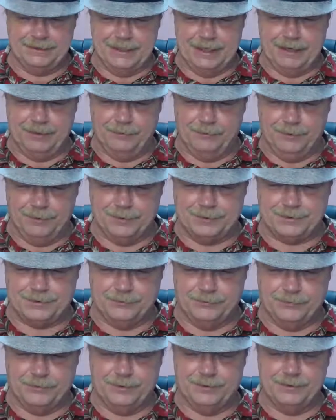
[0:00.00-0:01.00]
got worse
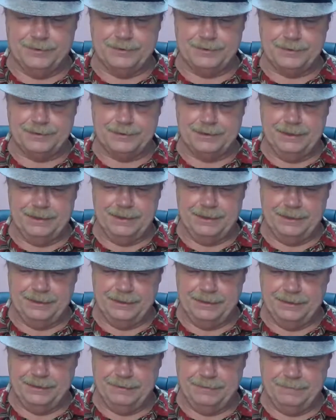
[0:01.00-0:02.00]
and worse.
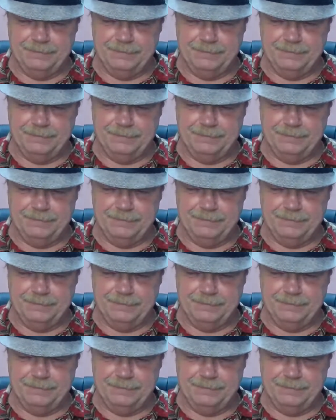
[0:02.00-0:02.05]
And